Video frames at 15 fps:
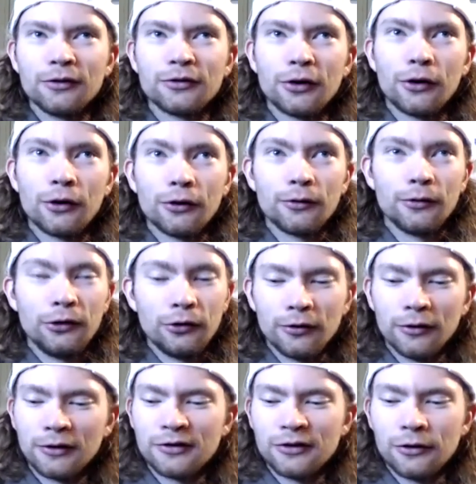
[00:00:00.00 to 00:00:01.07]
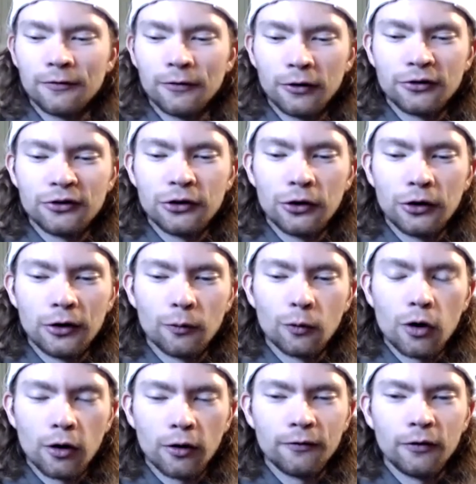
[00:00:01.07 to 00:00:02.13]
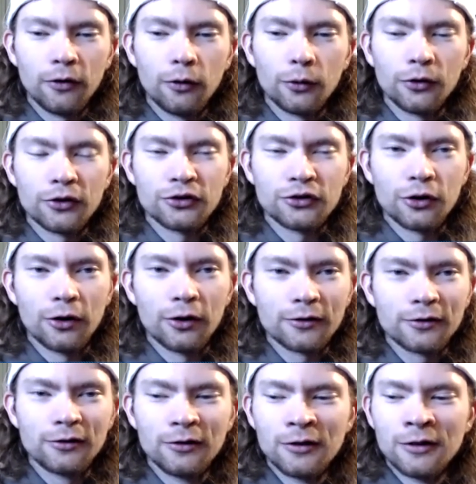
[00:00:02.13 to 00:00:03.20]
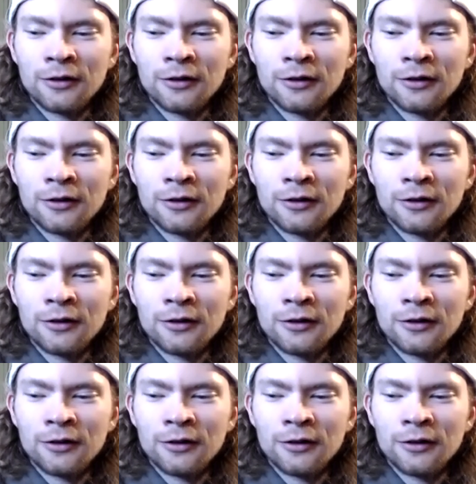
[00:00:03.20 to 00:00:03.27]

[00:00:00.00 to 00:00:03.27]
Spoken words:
So this is your first year in Waterford with the Sharks.